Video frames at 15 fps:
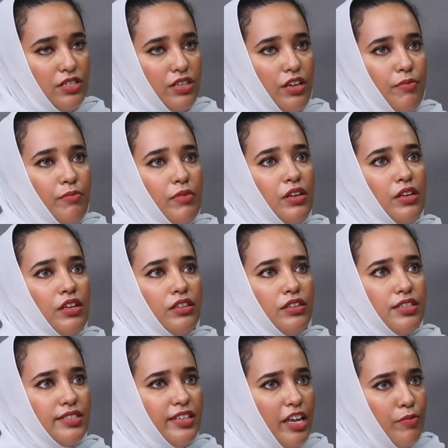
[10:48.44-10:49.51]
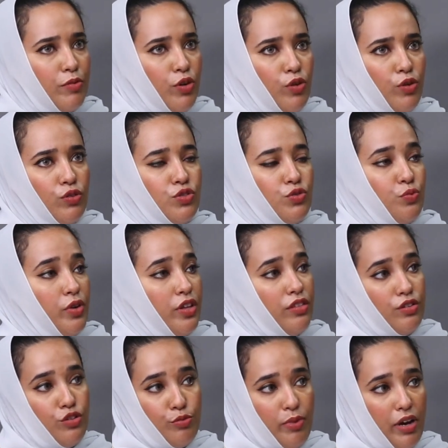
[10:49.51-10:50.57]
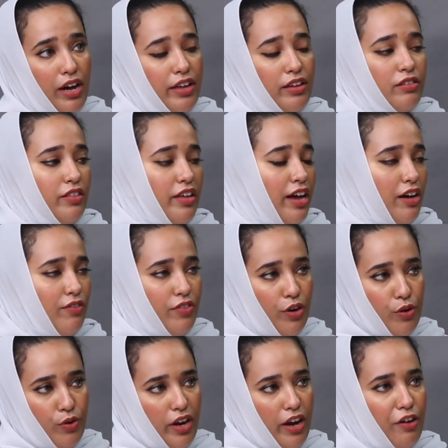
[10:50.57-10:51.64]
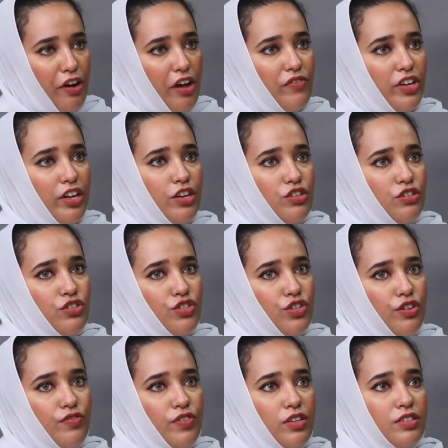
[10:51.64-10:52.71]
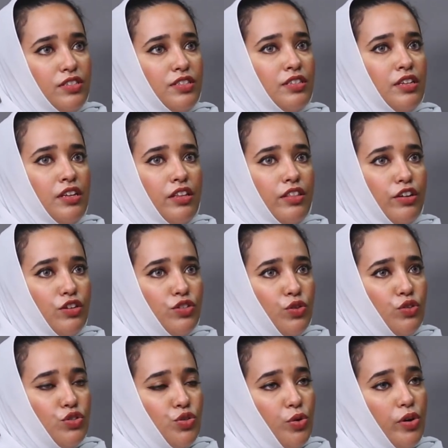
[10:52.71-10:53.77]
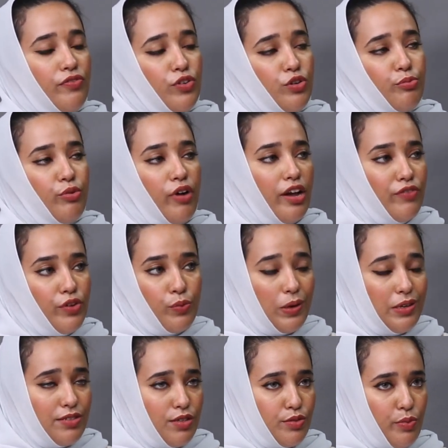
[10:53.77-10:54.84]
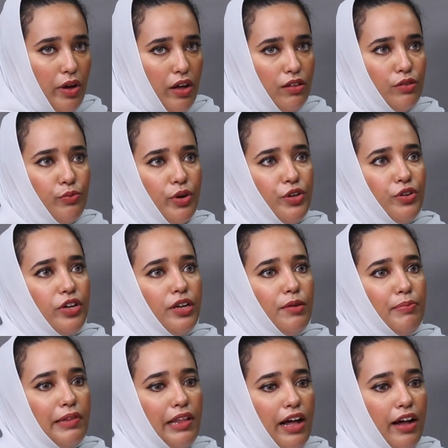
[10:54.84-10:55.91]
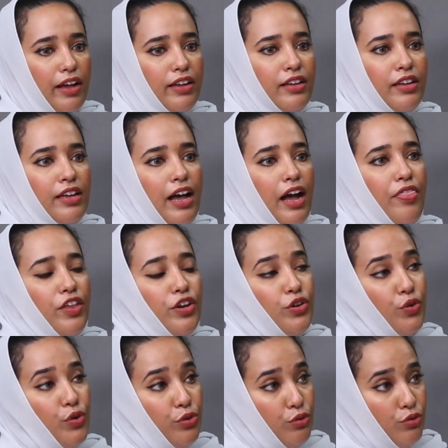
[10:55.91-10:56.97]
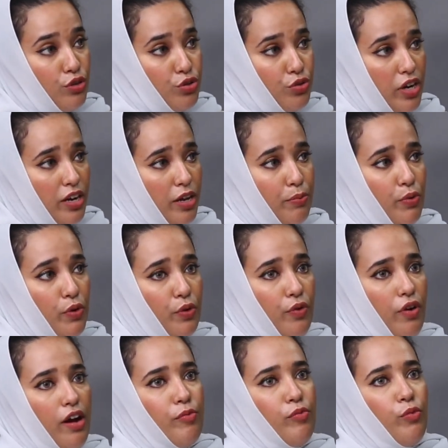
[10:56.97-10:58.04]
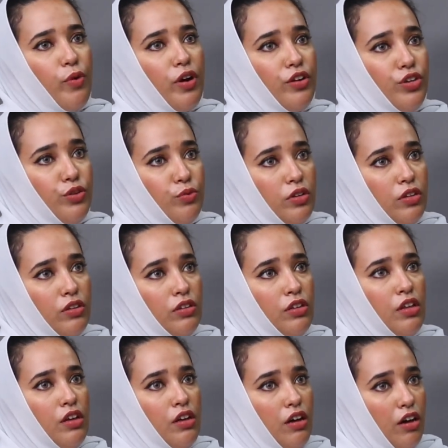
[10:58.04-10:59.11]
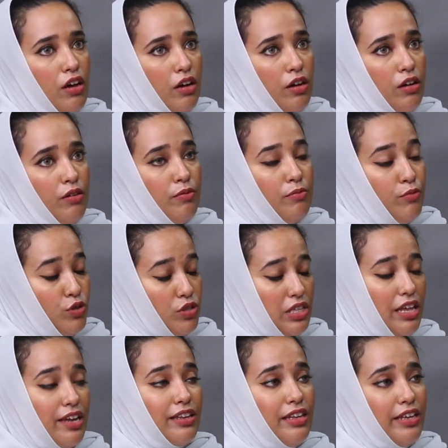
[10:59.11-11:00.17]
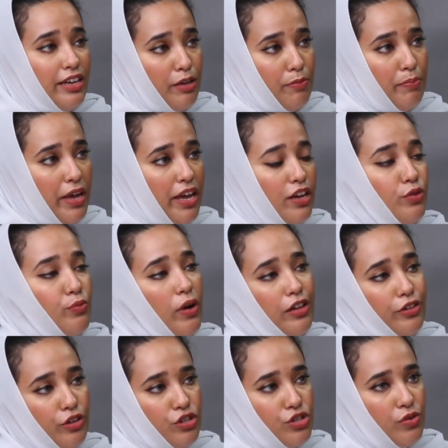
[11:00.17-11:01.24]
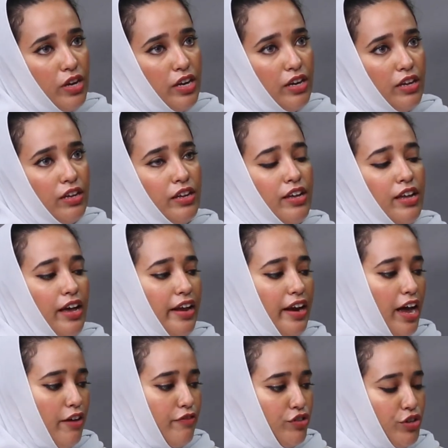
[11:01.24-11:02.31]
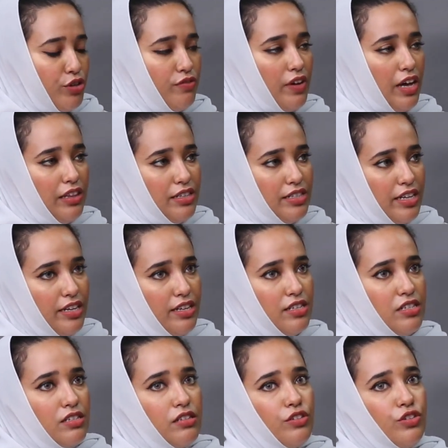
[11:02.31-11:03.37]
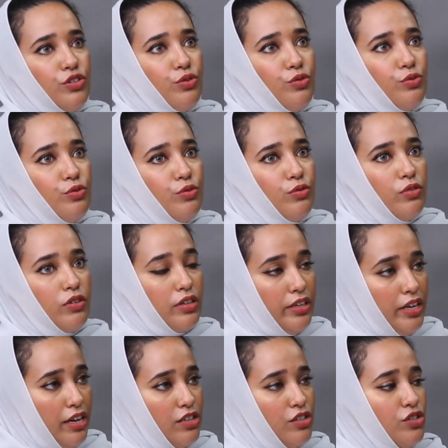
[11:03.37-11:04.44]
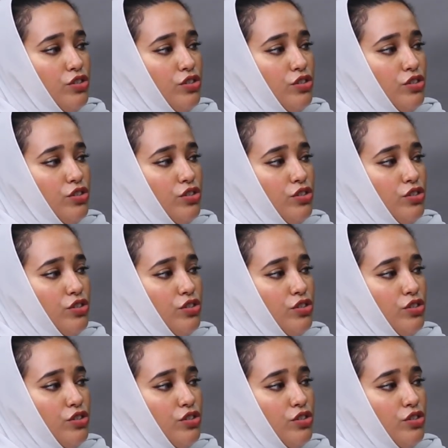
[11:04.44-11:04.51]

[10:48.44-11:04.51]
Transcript: scheme. The same goes with Dubai. They have their own air navigation service. There's also a few private ones as well where you can apply, and then you go through the training program where you will uh, most likely get paid while you're training, and after you validate, you get